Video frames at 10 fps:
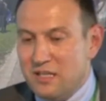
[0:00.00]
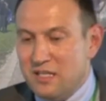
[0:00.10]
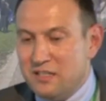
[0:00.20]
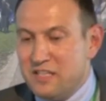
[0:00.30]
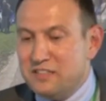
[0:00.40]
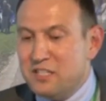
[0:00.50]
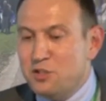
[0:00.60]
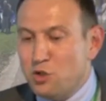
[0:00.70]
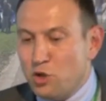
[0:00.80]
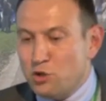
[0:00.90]
that
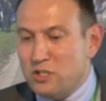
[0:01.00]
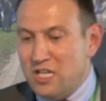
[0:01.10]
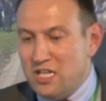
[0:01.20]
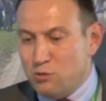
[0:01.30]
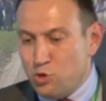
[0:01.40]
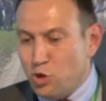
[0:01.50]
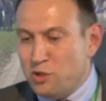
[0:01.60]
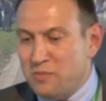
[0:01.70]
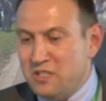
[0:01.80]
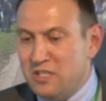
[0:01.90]
internal
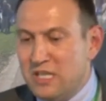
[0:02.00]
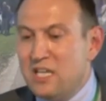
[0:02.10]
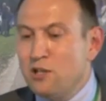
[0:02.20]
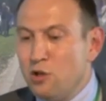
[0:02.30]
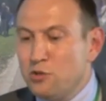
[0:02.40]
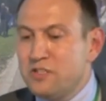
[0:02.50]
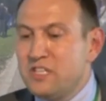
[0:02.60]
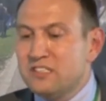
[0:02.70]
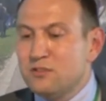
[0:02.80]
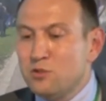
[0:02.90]
autonomy
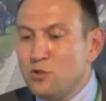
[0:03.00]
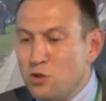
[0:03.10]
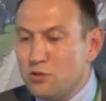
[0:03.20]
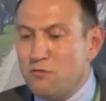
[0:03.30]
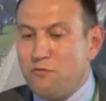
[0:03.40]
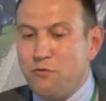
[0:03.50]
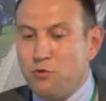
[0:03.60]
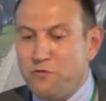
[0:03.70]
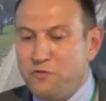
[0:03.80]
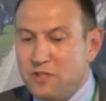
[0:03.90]
alone does not
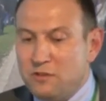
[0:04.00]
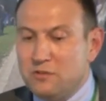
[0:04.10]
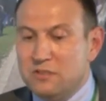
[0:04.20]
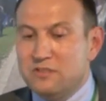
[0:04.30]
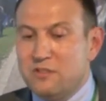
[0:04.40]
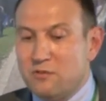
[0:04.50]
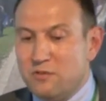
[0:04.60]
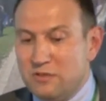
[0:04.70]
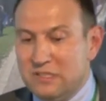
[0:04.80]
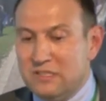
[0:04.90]
fulfill the
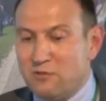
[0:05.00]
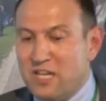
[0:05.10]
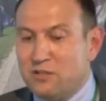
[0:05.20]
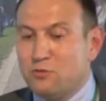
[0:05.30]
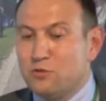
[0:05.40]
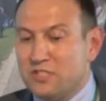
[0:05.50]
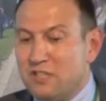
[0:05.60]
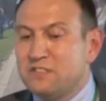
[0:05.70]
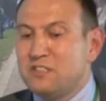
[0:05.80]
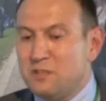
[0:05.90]
right to
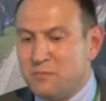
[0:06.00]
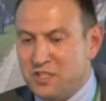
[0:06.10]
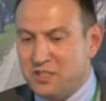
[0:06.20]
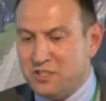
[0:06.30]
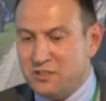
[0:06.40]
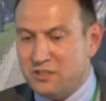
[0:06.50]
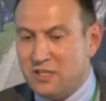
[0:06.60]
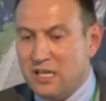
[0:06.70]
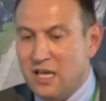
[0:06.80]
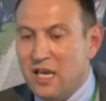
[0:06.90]
self-determination.
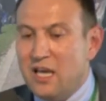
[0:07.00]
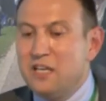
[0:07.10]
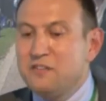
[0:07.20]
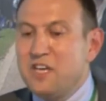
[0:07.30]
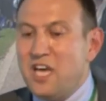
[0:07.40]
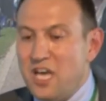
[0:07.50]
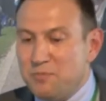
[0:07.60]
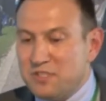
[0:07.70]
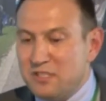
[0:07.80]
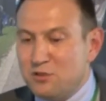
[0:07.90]
In the
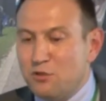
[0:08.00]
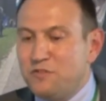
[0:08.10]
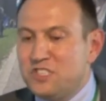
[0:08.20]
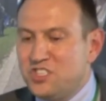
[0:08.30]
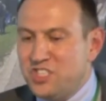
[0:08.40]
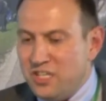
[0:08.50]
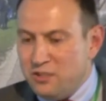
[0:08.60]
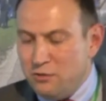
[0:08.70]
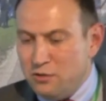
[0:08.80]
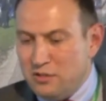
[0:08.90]
absence of a
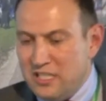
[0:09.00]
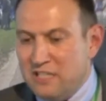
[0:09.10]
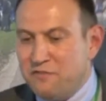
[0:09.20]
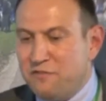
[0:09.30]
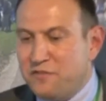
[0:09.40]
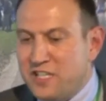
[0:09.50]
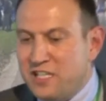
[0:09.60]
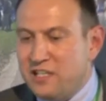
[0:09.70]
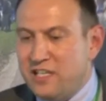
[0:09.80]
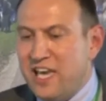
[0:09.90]
genuine and
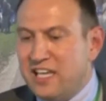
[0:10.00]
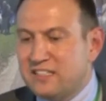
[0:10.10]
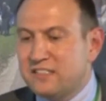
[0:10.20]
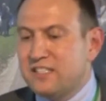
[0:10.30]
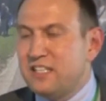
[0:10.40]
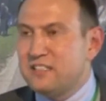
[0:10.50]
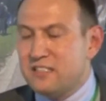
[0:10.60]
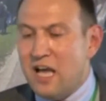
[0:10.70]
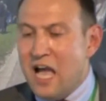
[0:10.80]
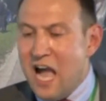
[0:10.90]
freely
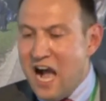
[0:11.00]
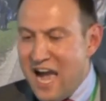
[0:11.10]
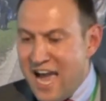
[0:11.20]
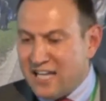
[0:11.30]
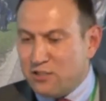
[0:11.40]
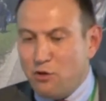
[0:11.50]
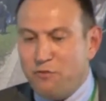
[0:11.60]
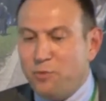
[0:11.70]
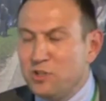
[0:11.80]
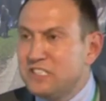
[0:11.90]
exercised act
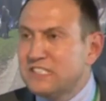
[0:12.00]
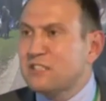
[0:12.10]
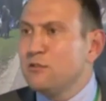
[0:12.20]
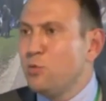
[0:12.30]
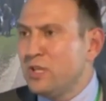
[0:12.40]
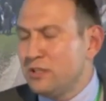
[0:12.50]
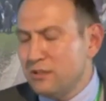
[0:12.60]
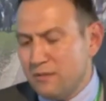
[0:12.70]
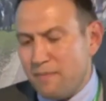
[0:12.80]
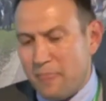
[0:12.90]
of political will,